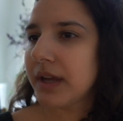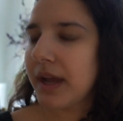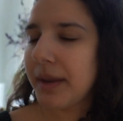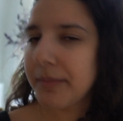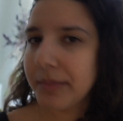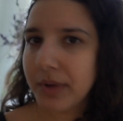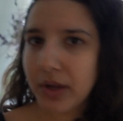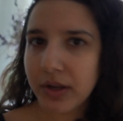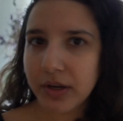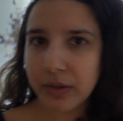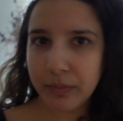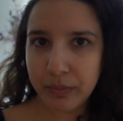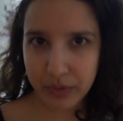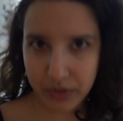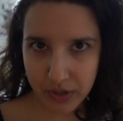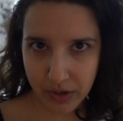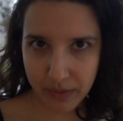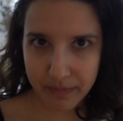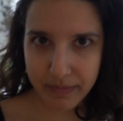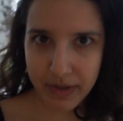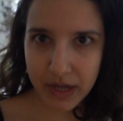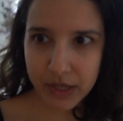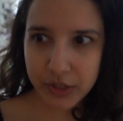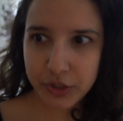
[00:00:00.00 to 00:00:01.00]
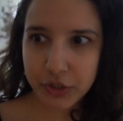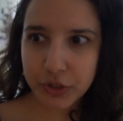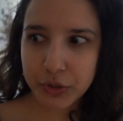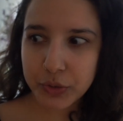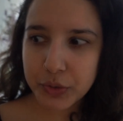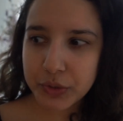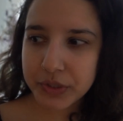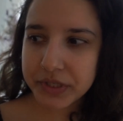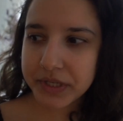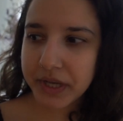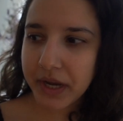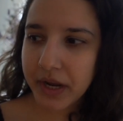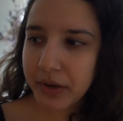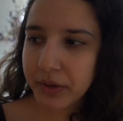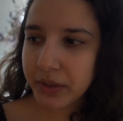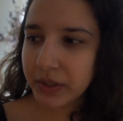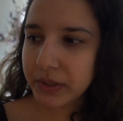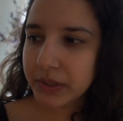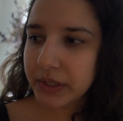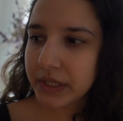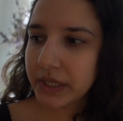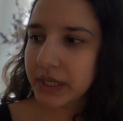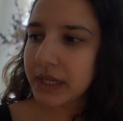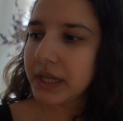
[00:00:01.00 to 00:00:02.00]
gonna put on my shoes now.
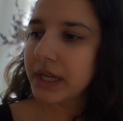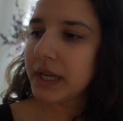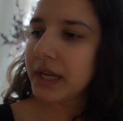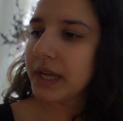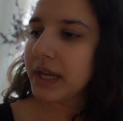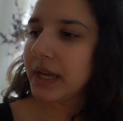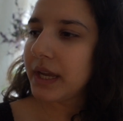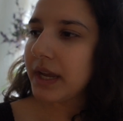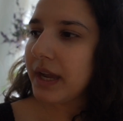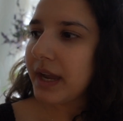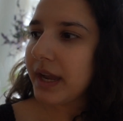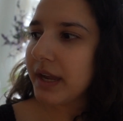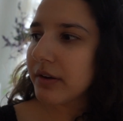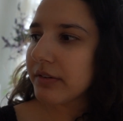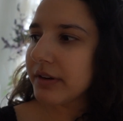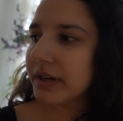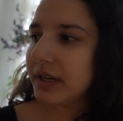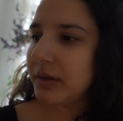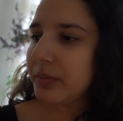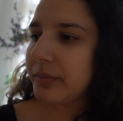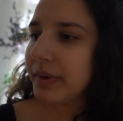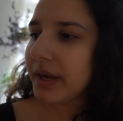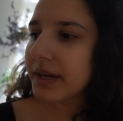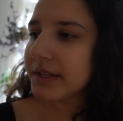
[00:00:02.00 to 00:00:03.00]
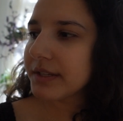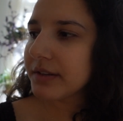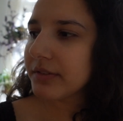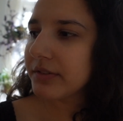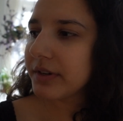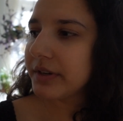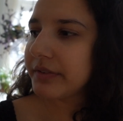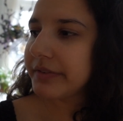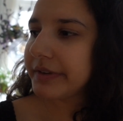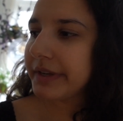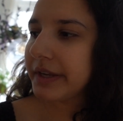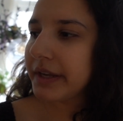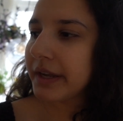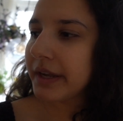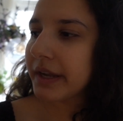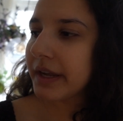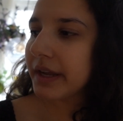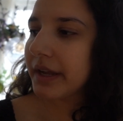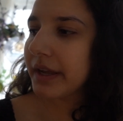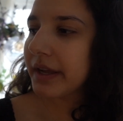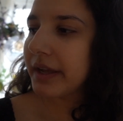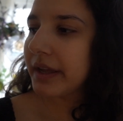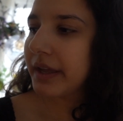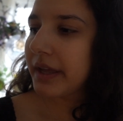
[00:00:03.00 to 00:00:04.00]
I already packed
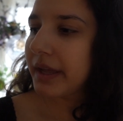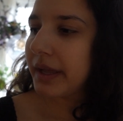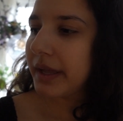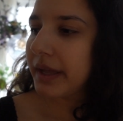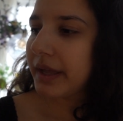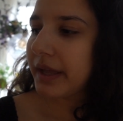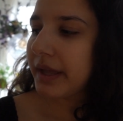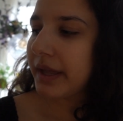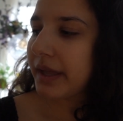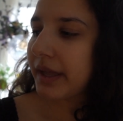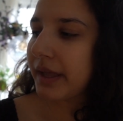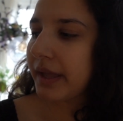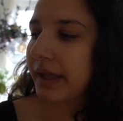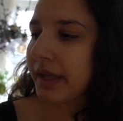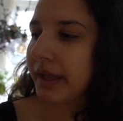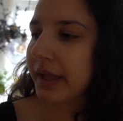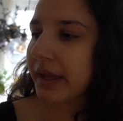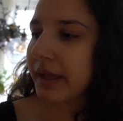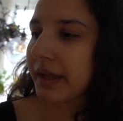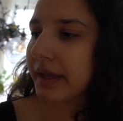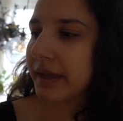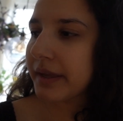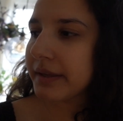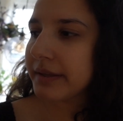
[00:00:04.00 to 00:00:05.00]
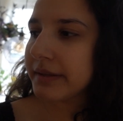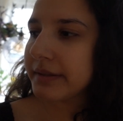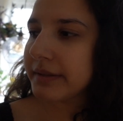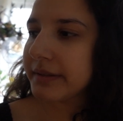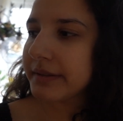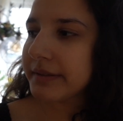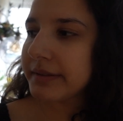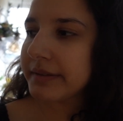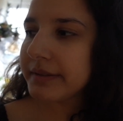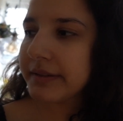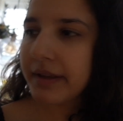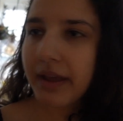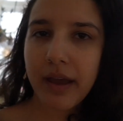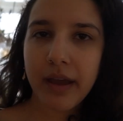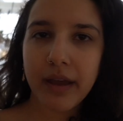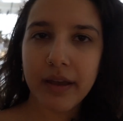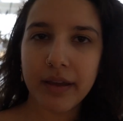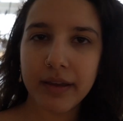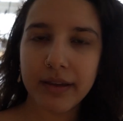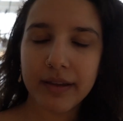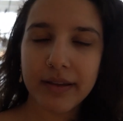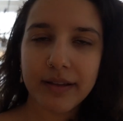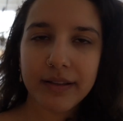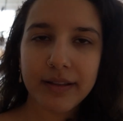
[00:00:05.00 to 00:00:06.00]
everything, and yeah,
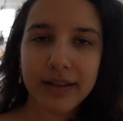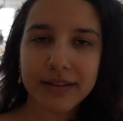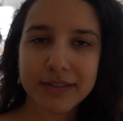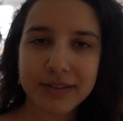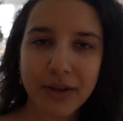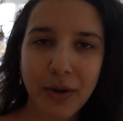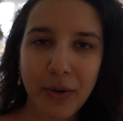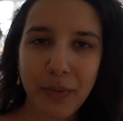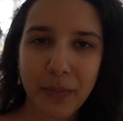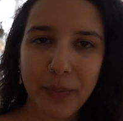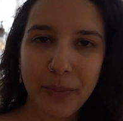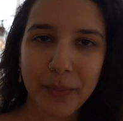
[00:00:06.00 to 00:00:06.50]
let's go.